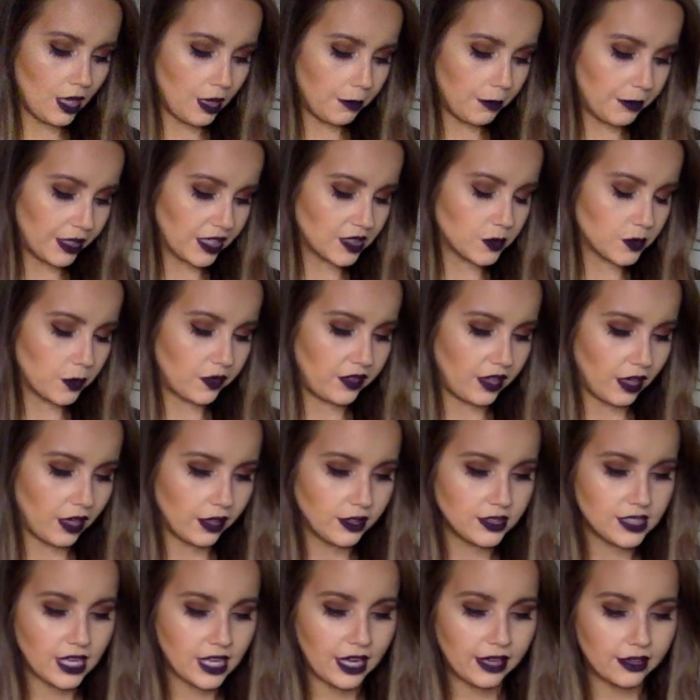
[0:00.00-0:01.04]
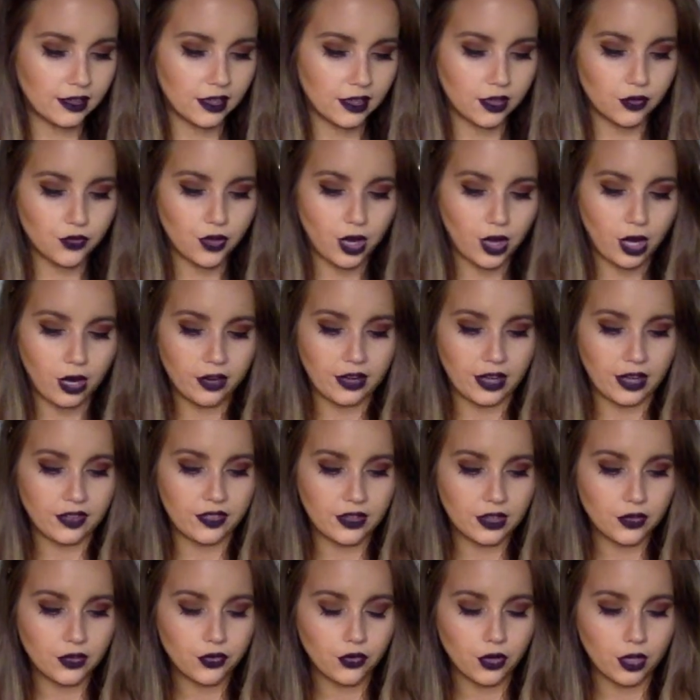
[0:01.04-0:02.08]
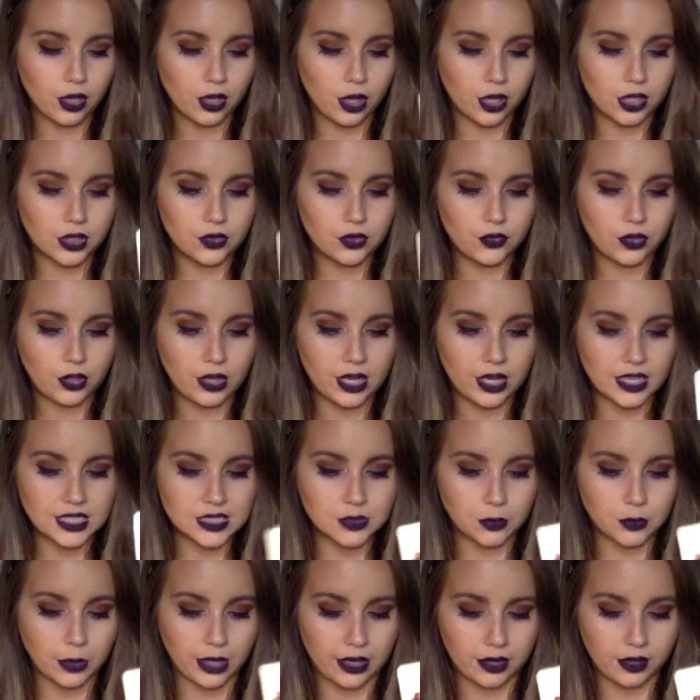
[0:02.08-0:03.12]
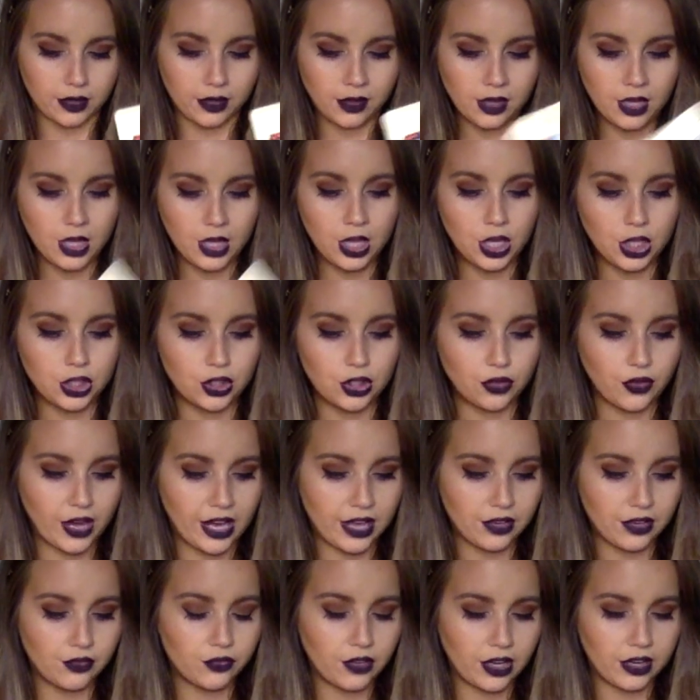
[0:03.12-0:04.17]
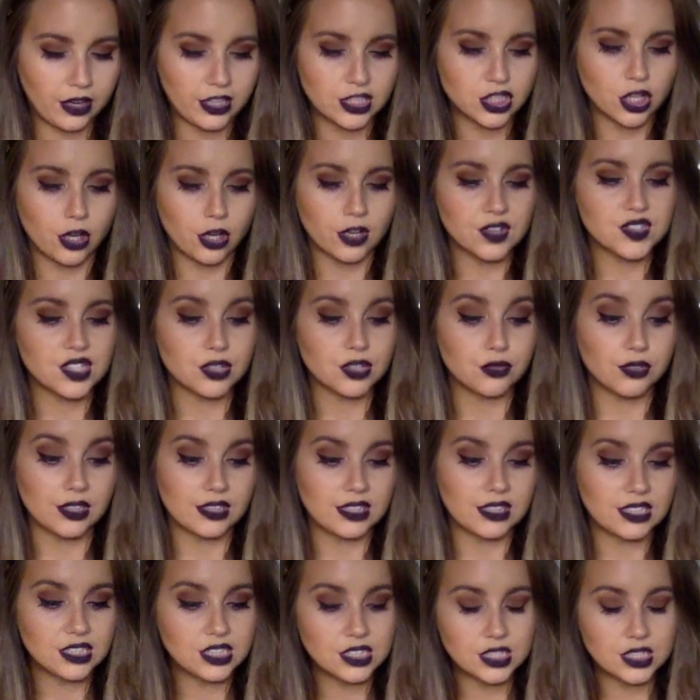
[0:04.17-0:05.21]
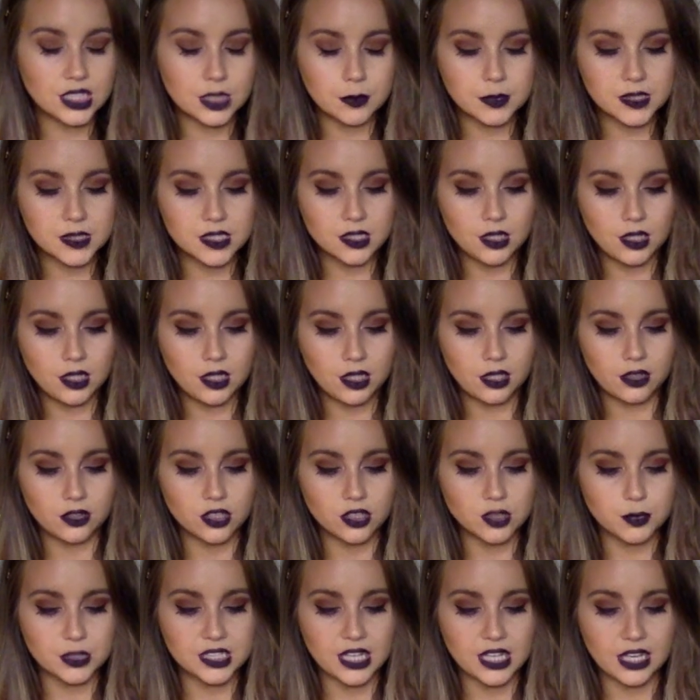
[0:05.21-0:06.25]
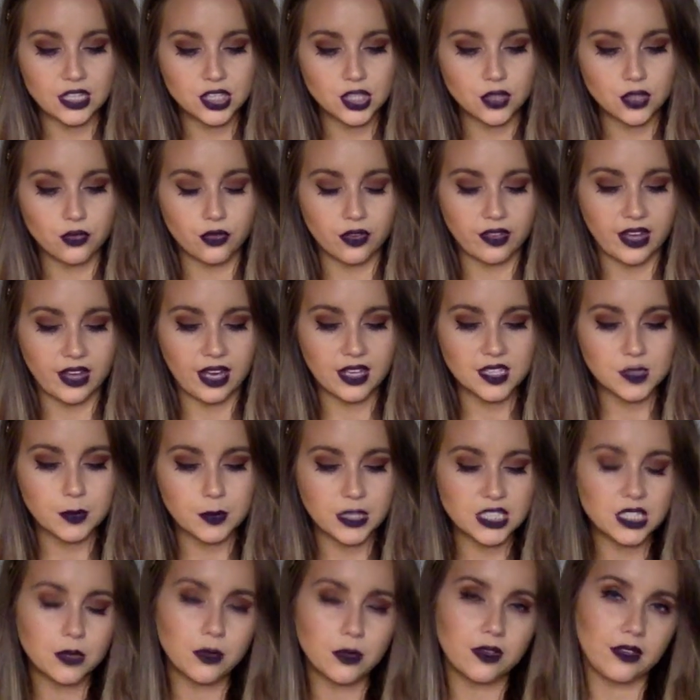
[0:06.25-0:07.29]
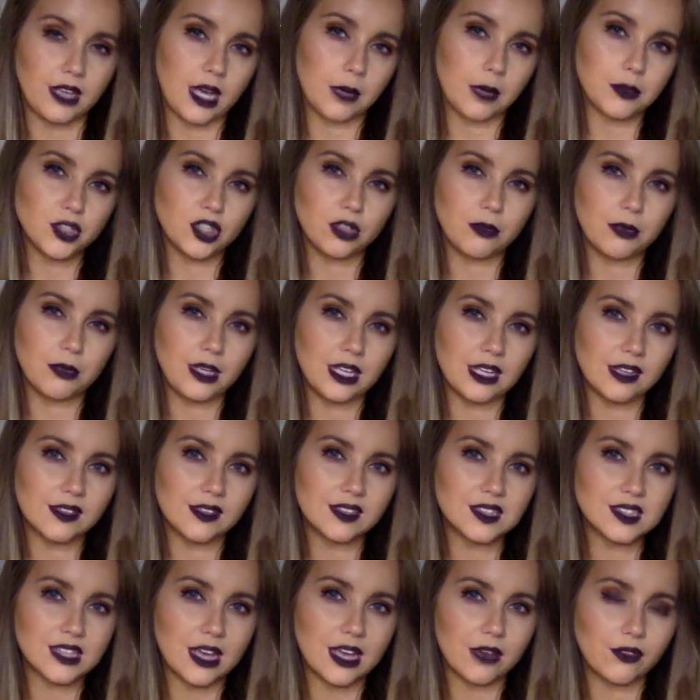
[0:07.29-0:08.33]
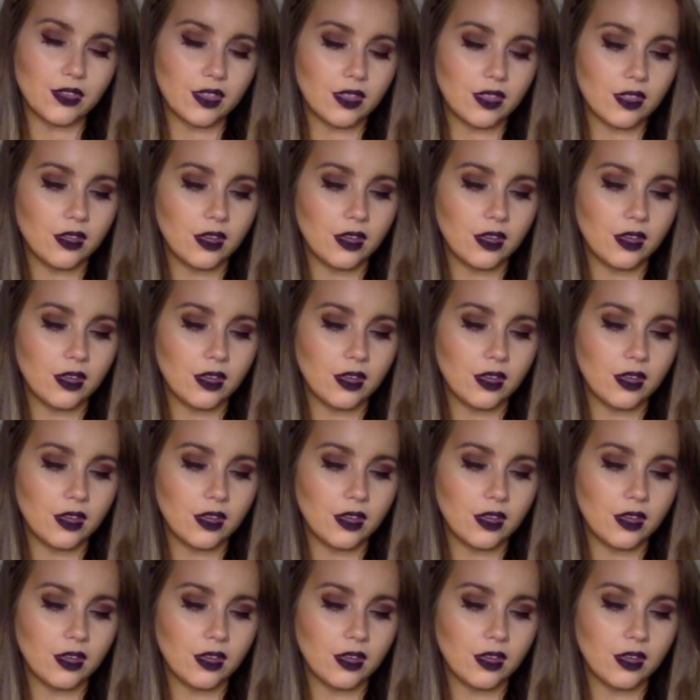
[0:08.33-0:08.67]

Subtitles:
Because with the Undying Love card, I think for a lot of you as well, you've had very toxic relationships. There's potential for that, especially with Neptune being in the 7th.